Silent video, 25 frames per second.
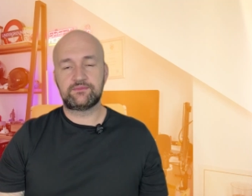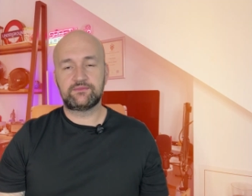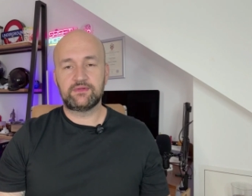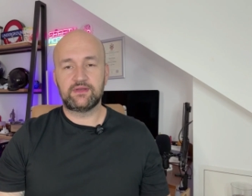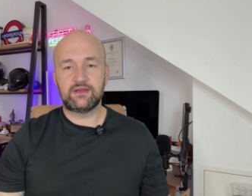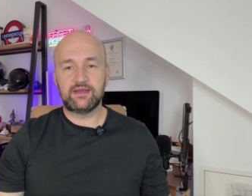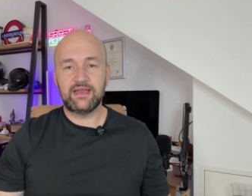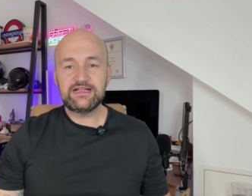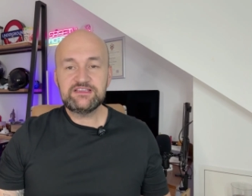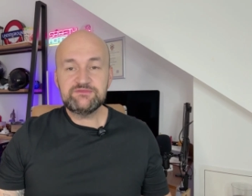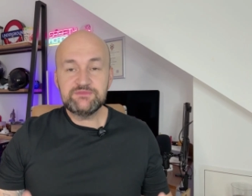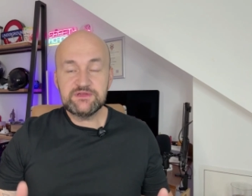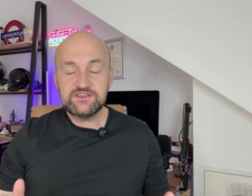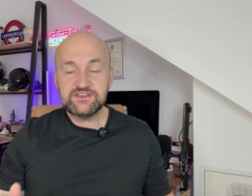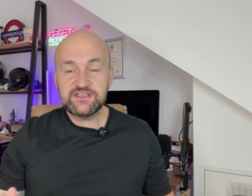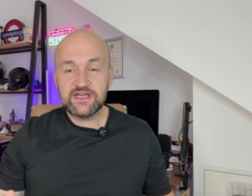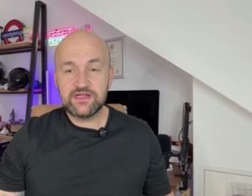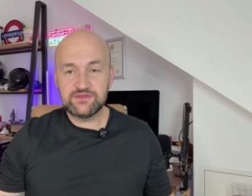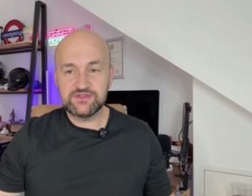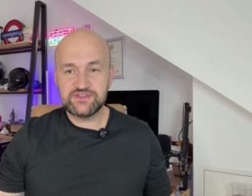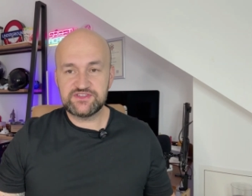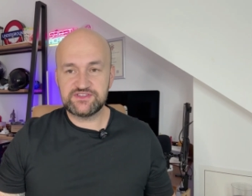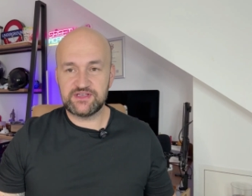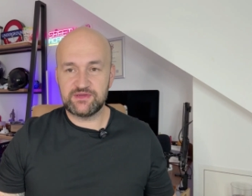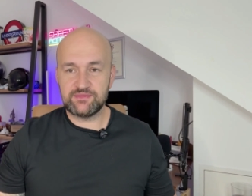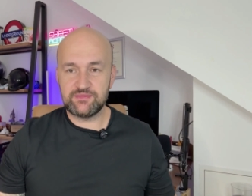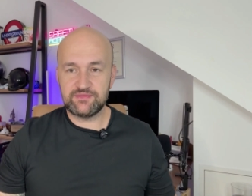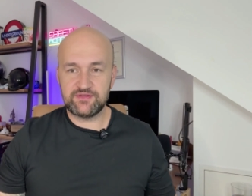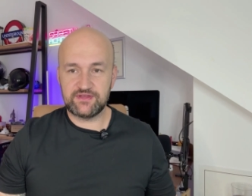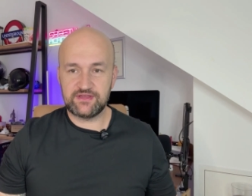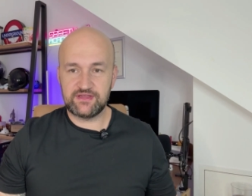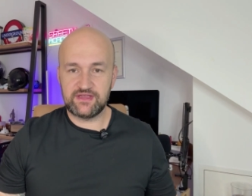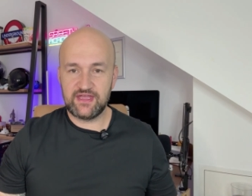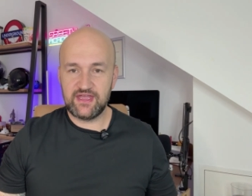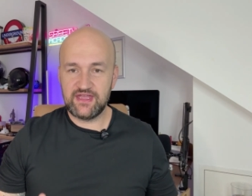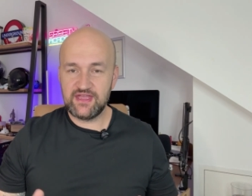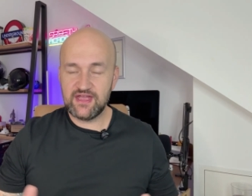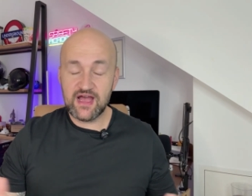Let me tell you
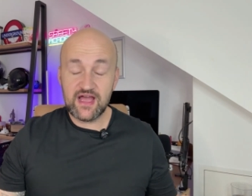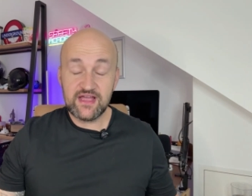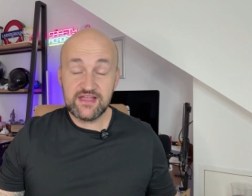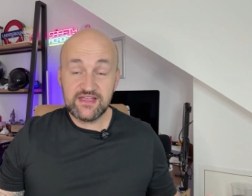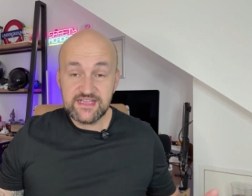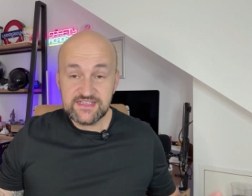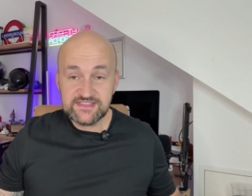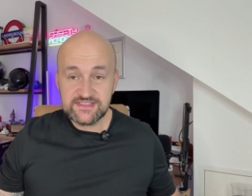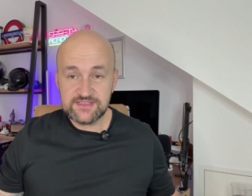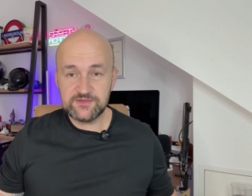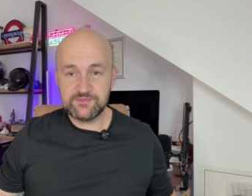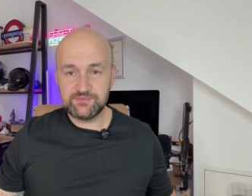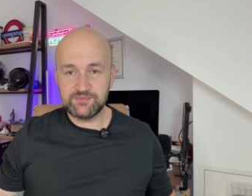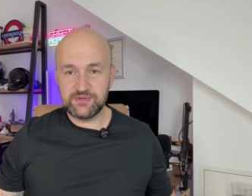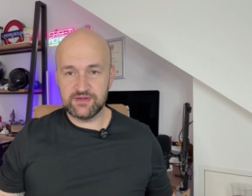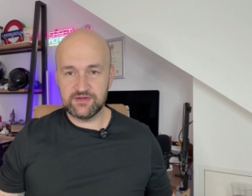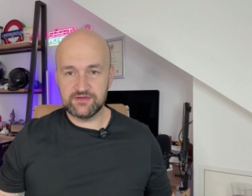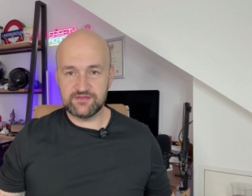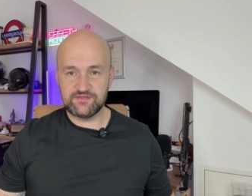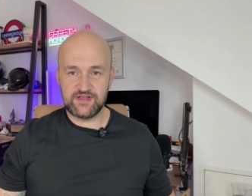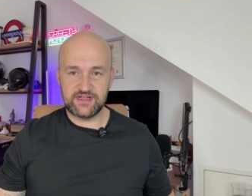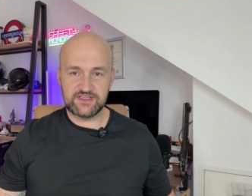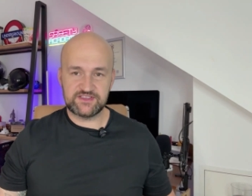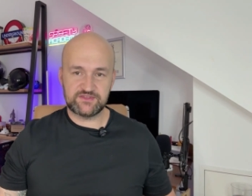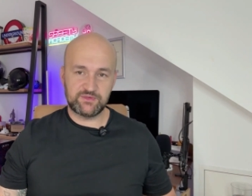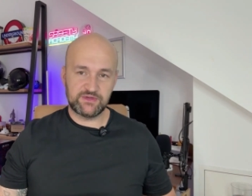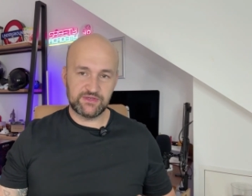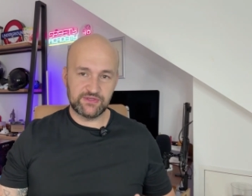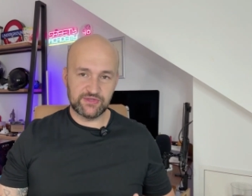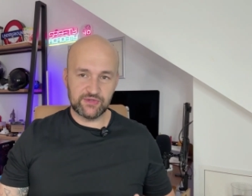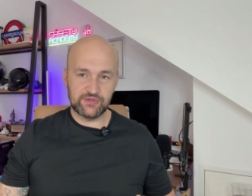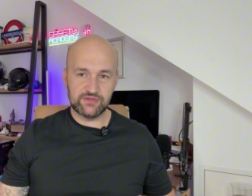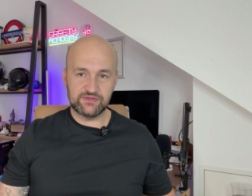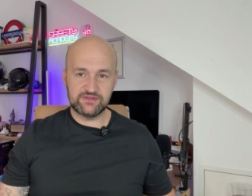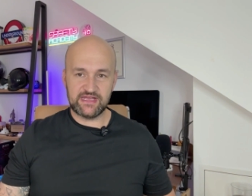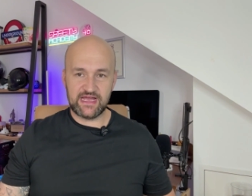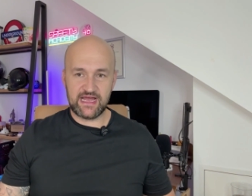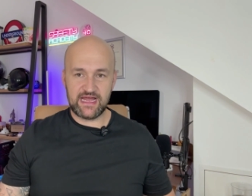something AI isn't perfect, we
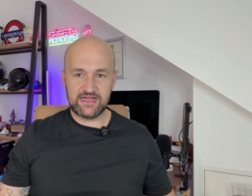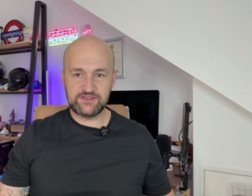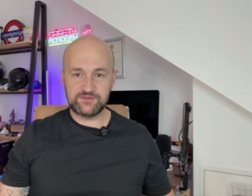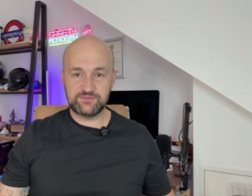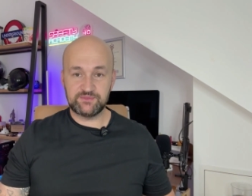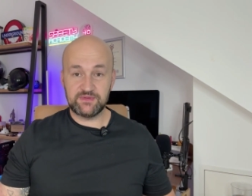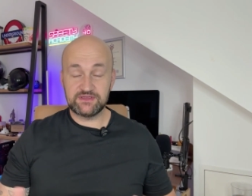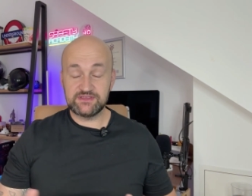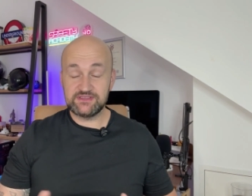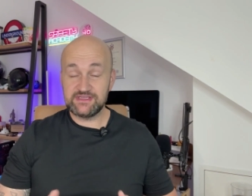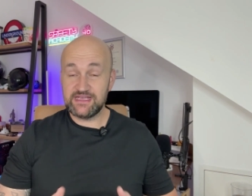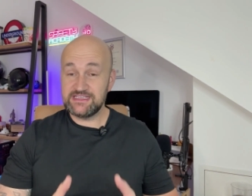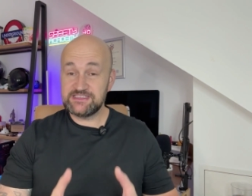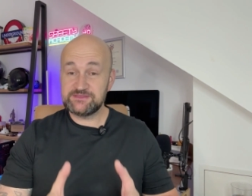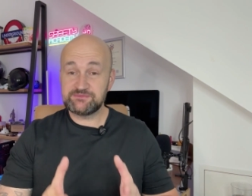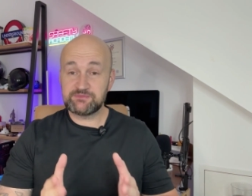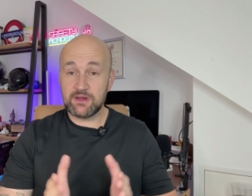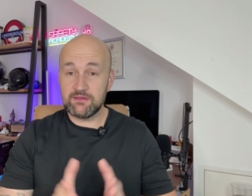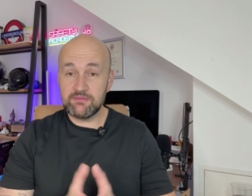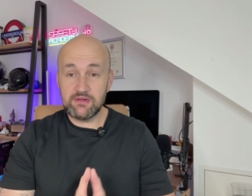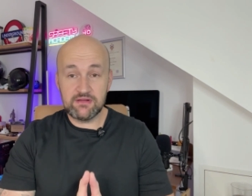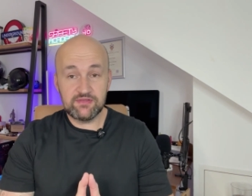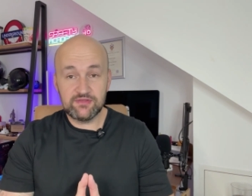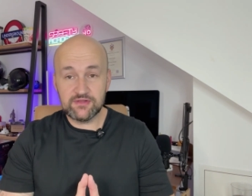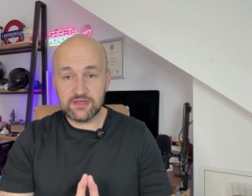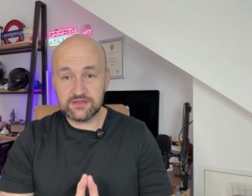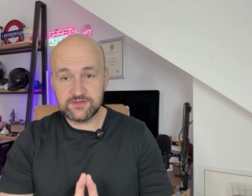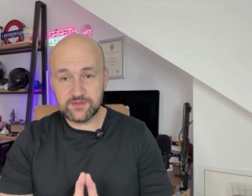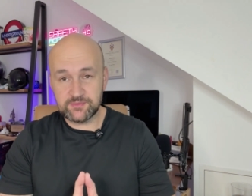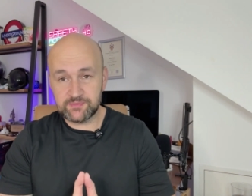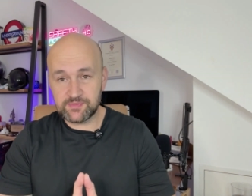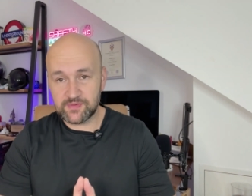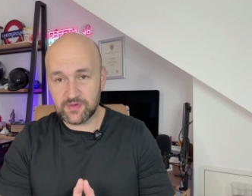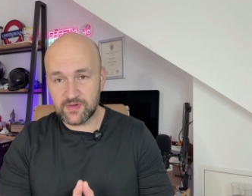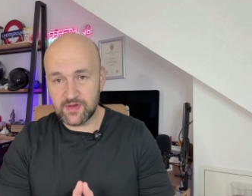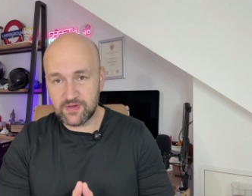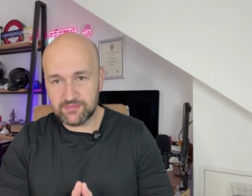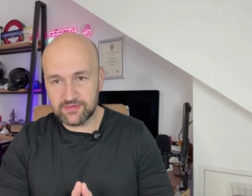know that, but it's probably not the
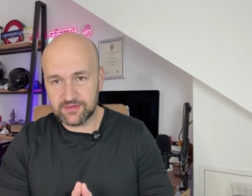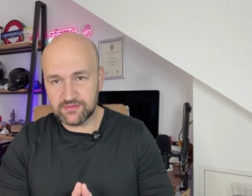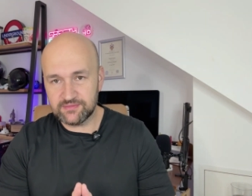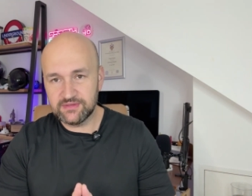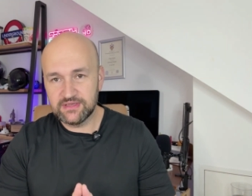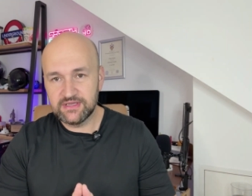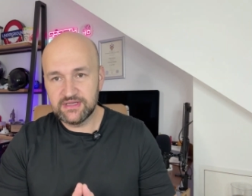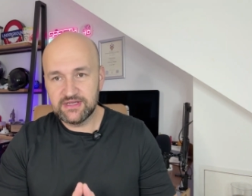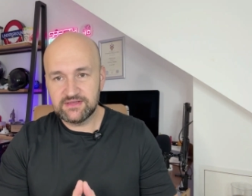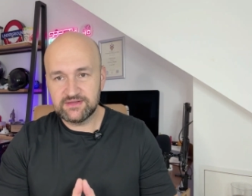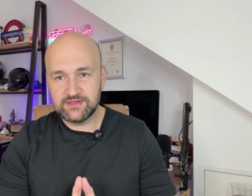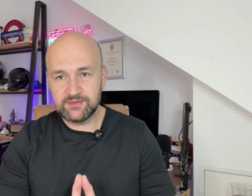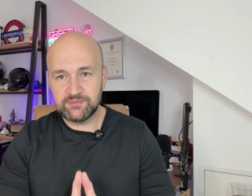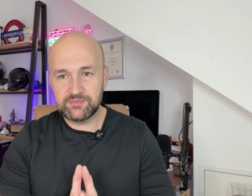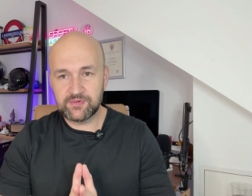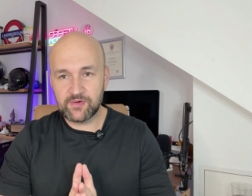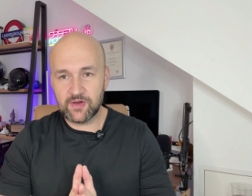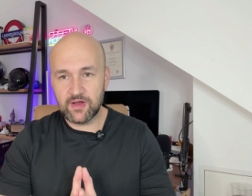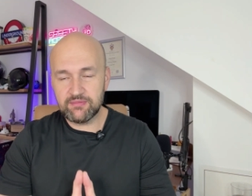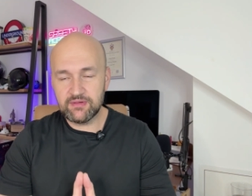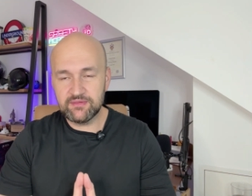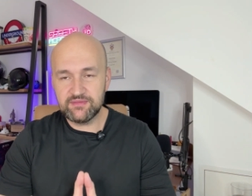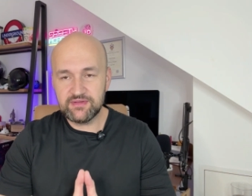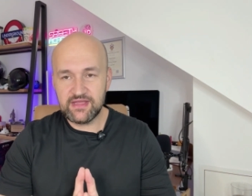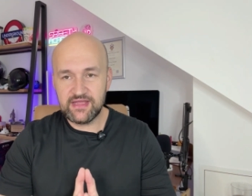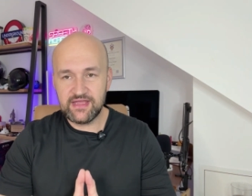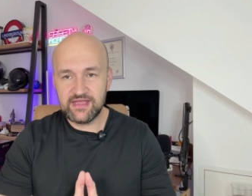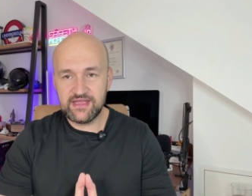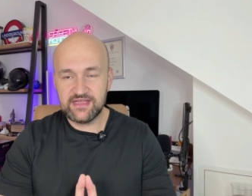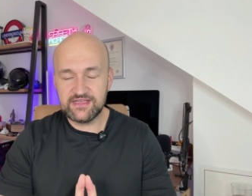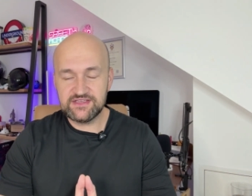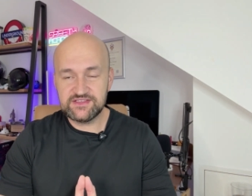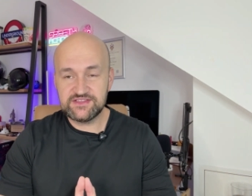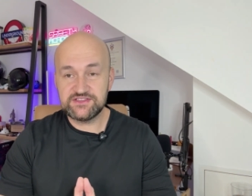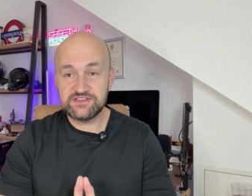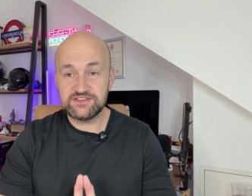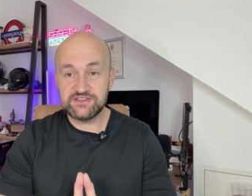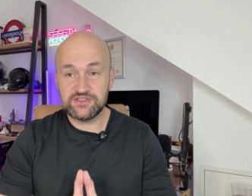problem. The problem
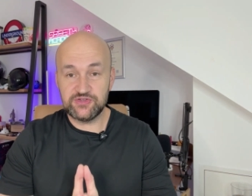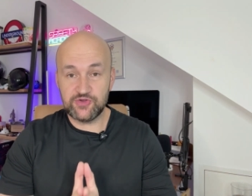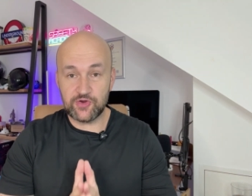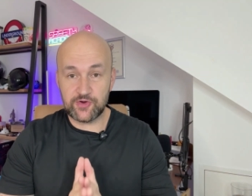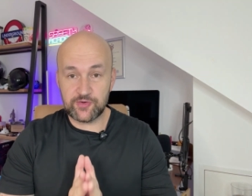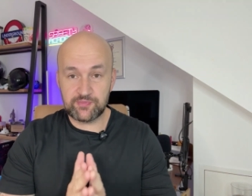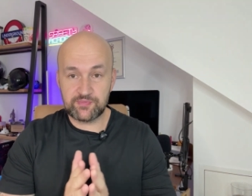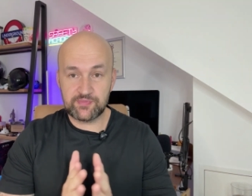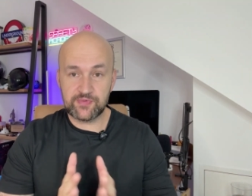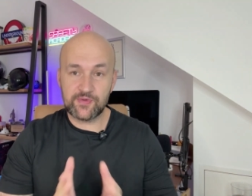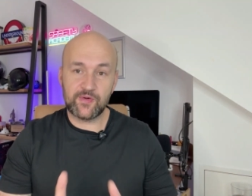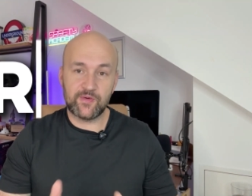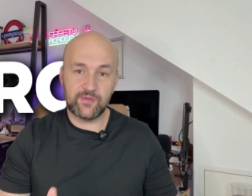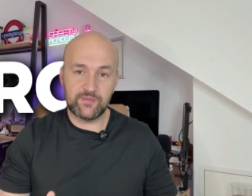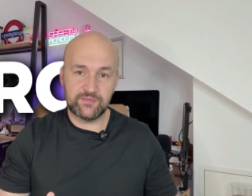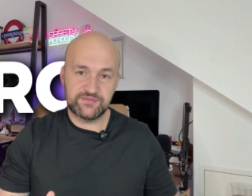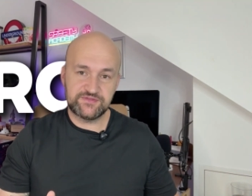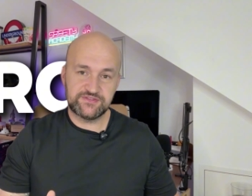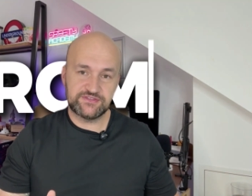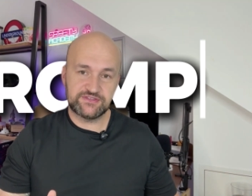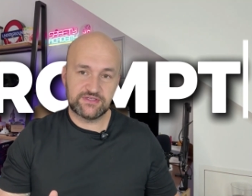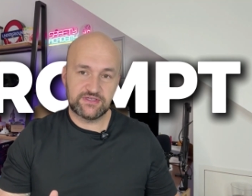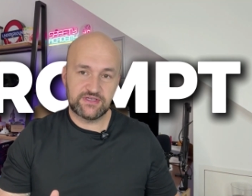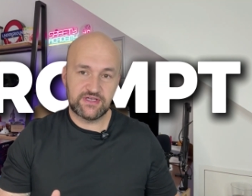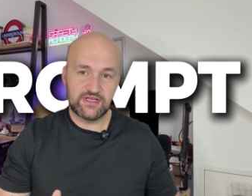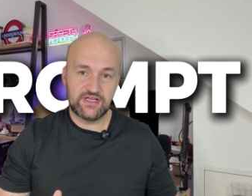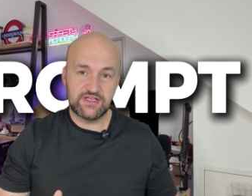is your prompt.